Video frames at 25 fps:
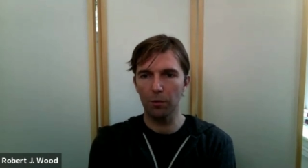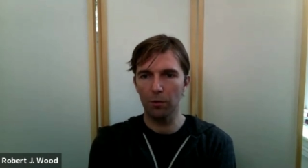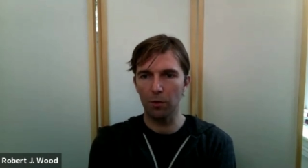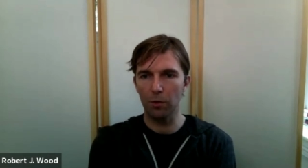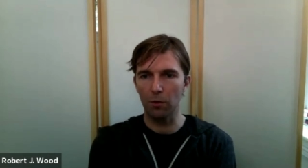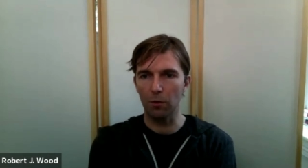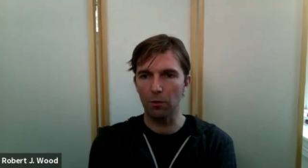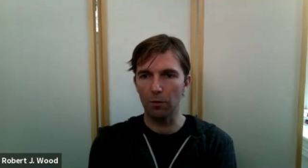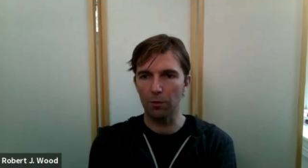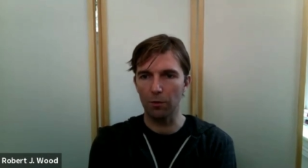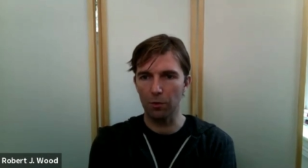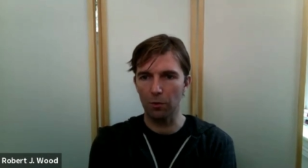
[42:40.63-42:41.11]

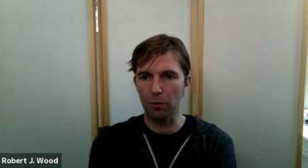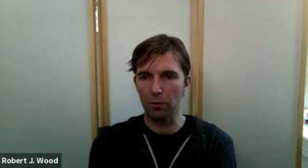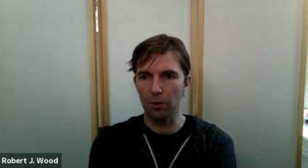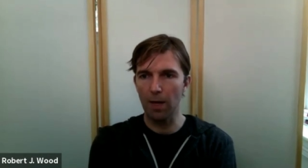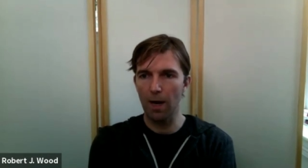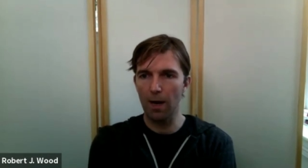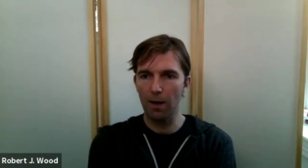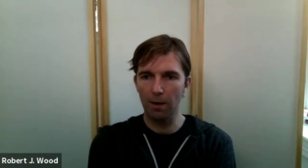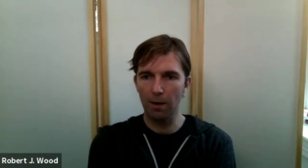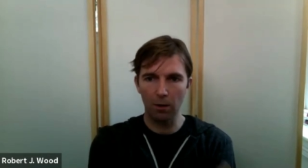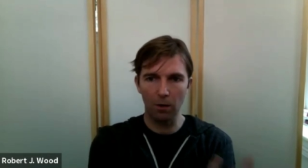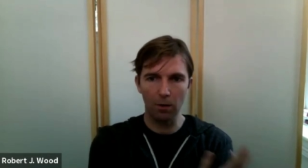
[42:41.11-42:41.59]
So, so
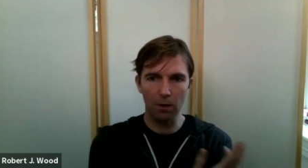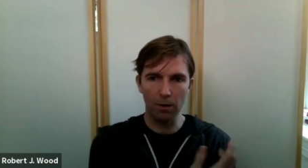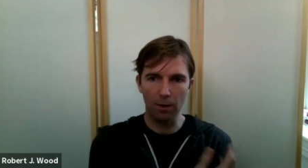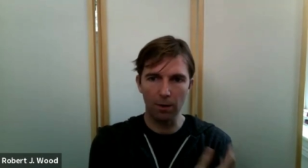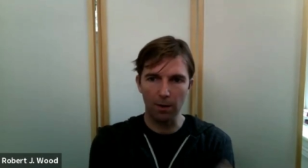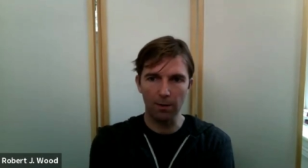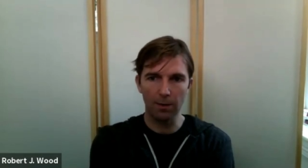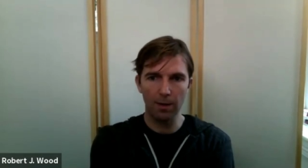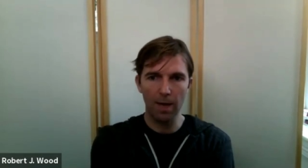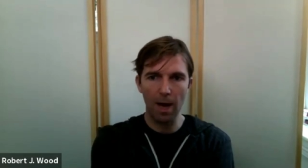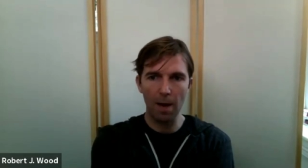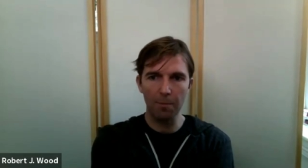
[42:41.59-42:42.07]
that, you know,
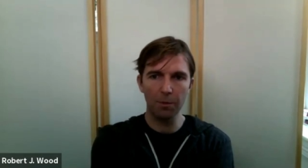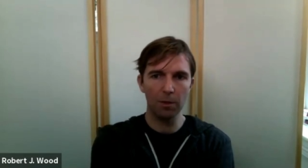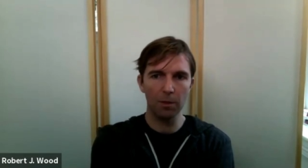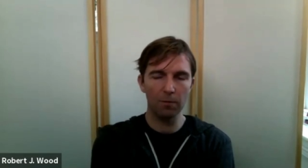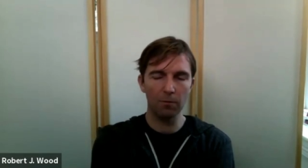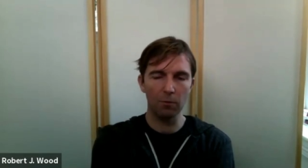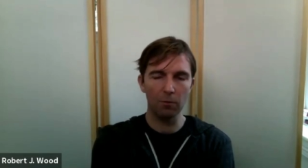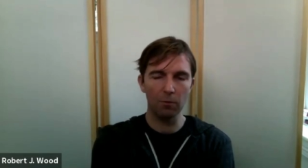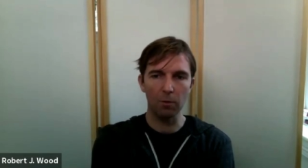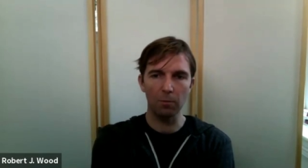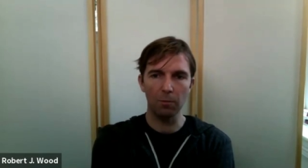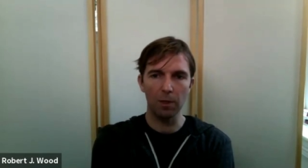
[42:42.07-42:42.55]

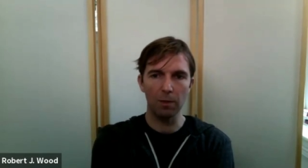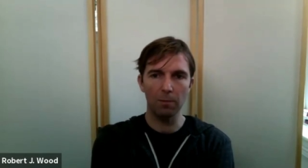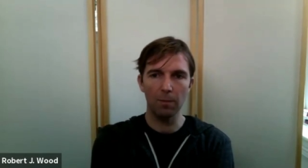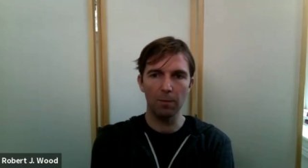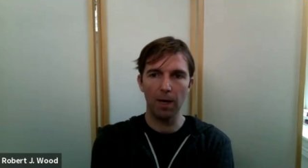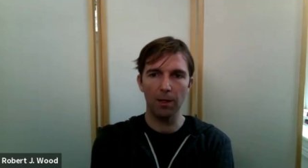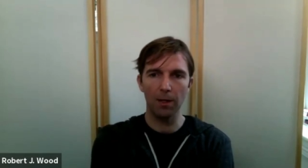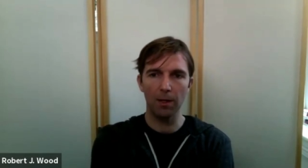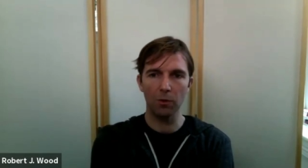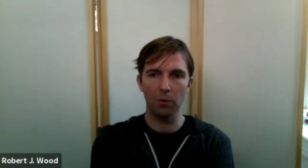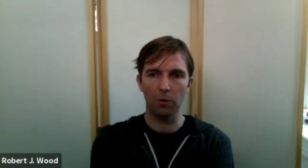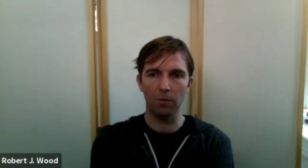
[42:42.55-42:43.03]
adaptive would be
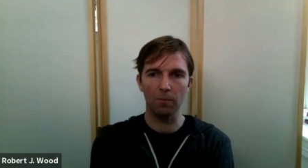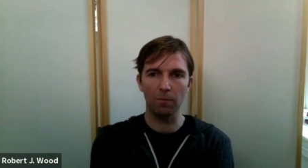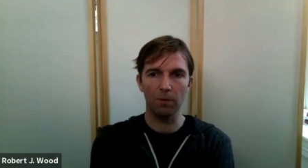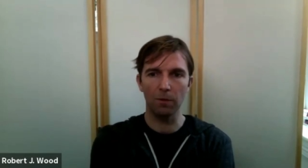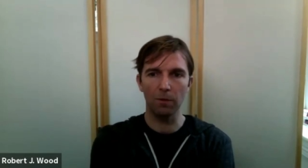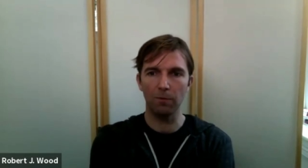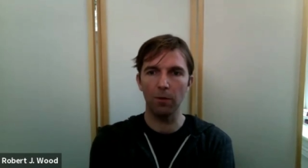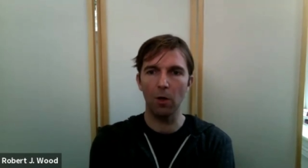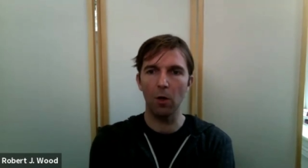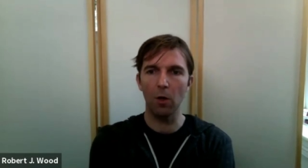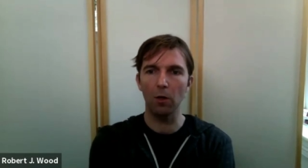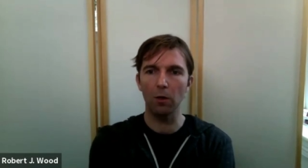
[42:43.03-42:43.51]
my sort of
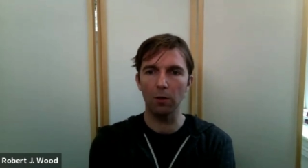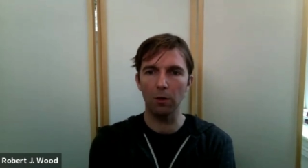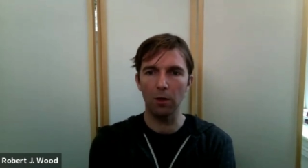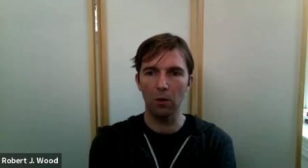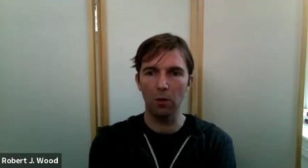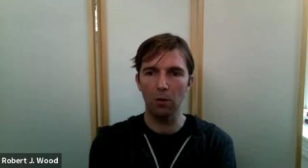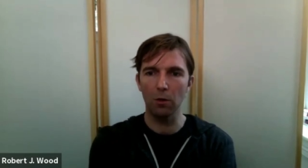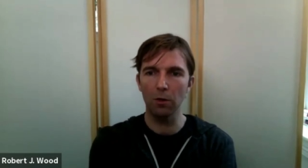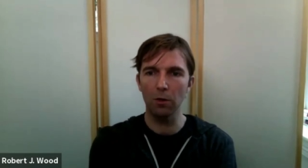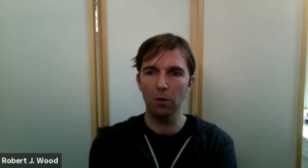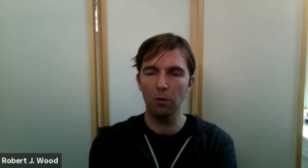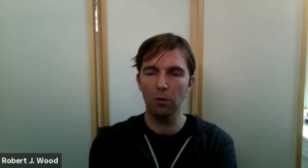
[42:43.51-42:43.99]
default
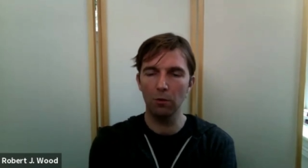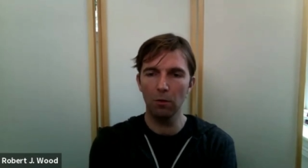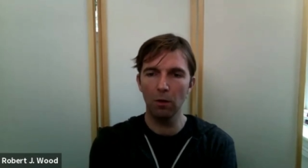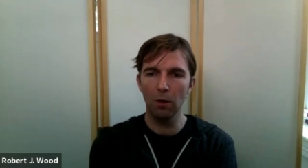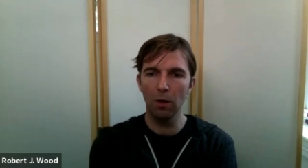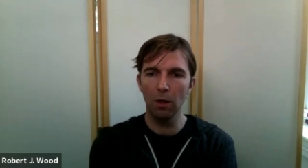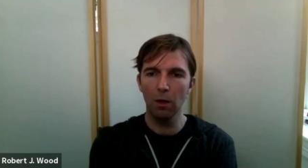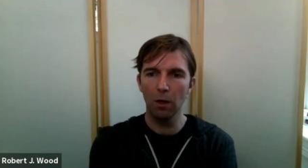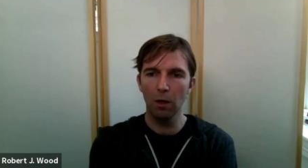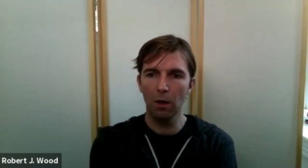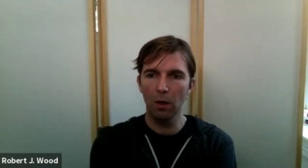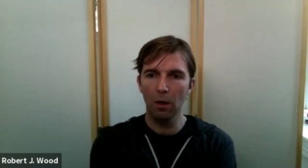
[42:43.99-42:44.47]
go-to.
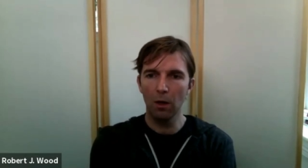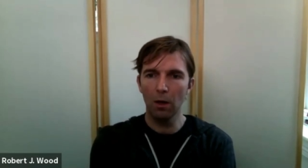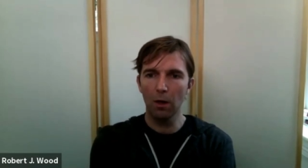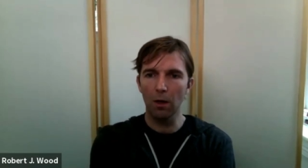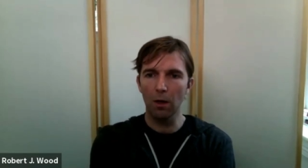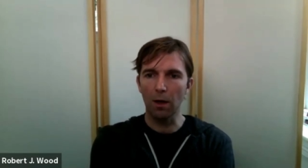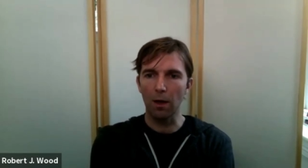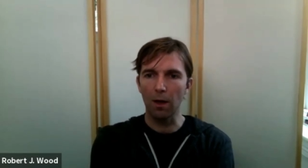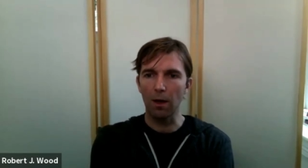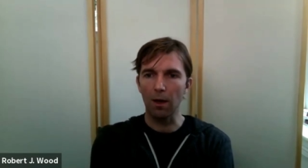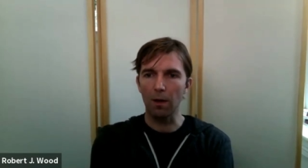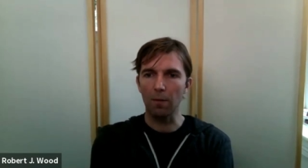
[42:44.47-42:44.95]

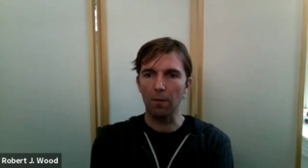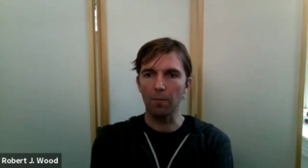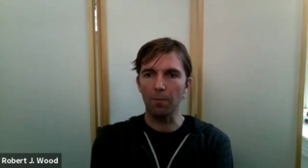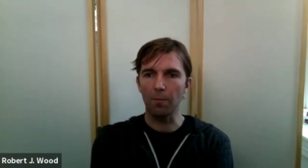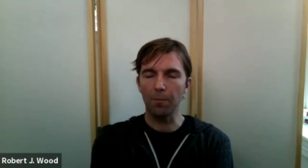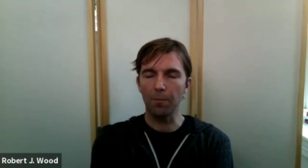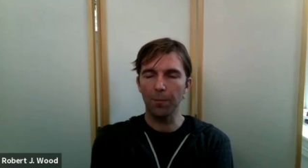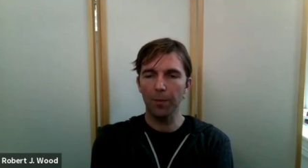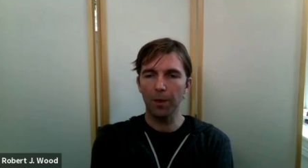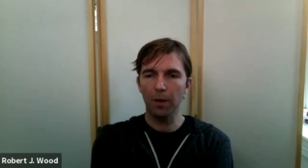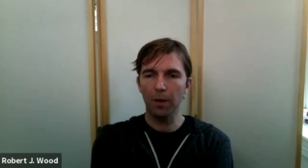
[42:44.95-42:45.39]
Um,